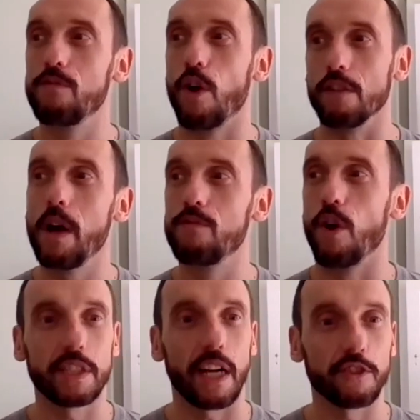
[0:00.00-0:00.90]
where Ronnie
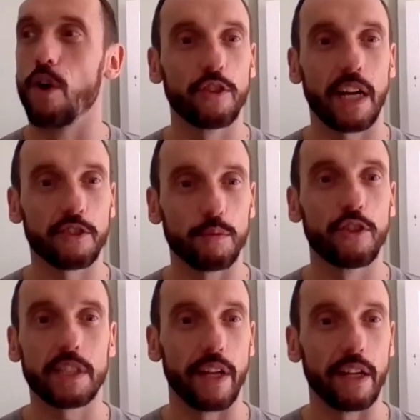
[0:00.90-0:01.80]
Rosenthal scored, and it was
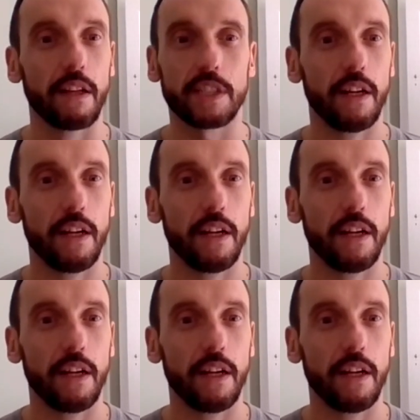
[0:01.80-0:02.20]
1-0.